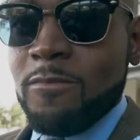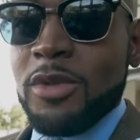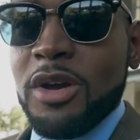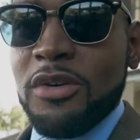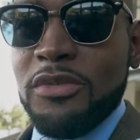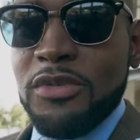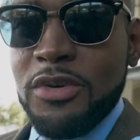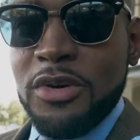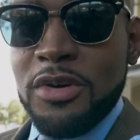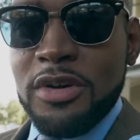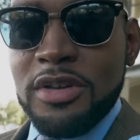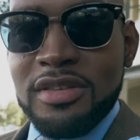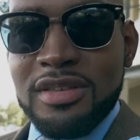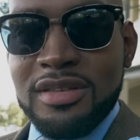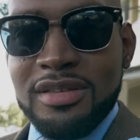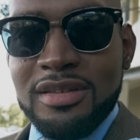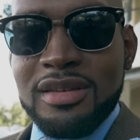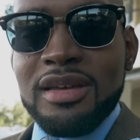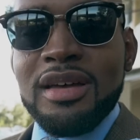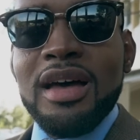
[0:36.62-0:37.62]
Of
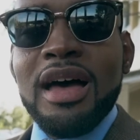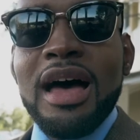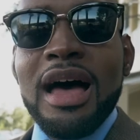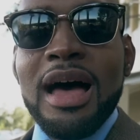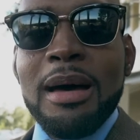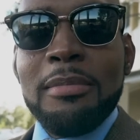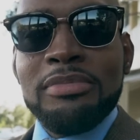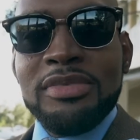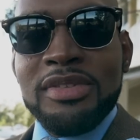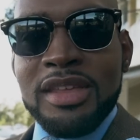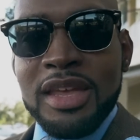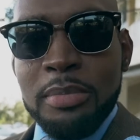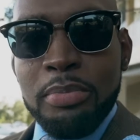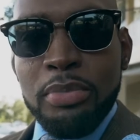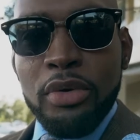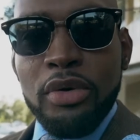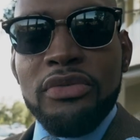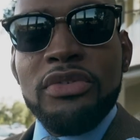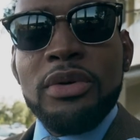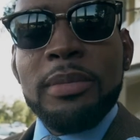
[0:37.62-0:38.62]
course, I'm
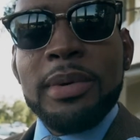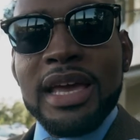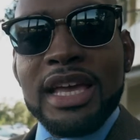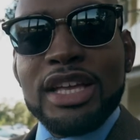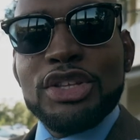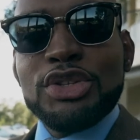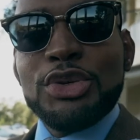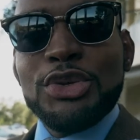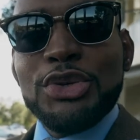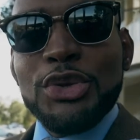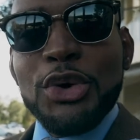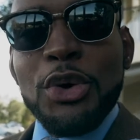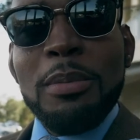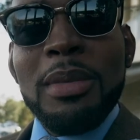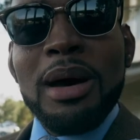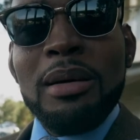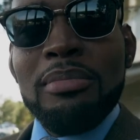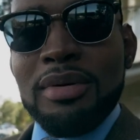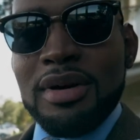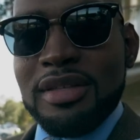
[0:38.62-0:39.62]
deeper from head to toe,
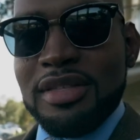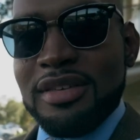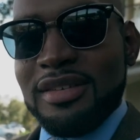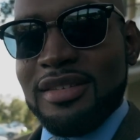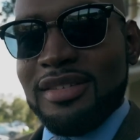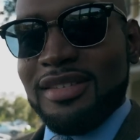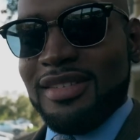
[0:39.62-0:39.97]
my brother.